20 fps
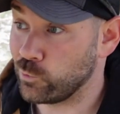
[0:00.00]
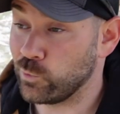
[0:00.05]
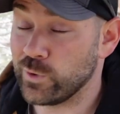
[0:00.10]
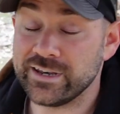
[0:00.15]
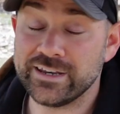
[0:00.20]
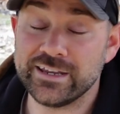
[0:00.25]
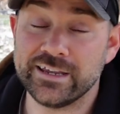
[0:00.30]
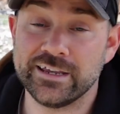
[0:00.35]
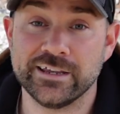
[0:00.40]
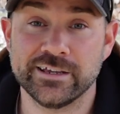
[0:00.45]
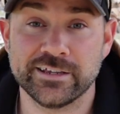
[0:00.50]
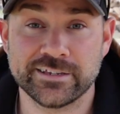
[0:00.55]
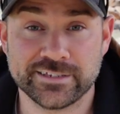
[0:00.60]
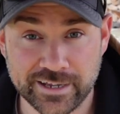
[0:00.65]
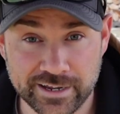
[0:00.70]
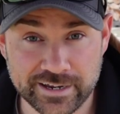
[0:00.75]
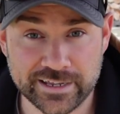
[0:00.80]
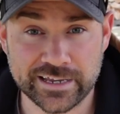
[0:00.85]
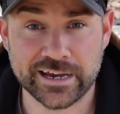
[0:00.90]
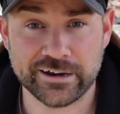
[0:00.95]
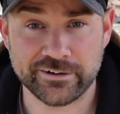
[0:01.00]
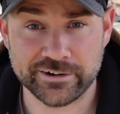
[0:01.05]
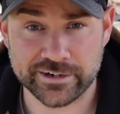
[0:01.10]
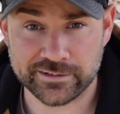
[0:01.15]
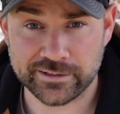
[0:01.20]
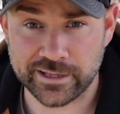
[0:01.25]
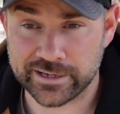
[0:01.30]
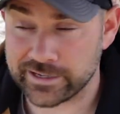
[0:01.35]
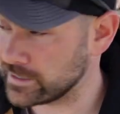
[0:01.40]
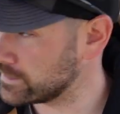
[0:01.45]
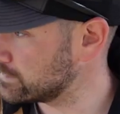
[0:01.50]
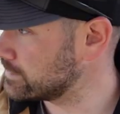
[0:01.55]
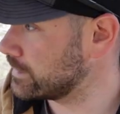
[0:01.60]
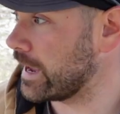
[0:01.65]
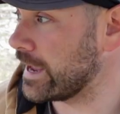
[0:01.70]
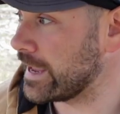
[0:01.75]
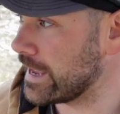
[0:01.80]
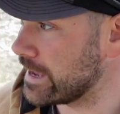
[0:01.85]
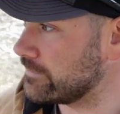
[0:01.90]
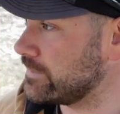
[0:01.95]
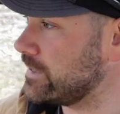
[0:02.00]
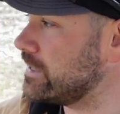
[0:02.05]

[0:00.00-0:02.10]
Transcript: windy, sunny area like I have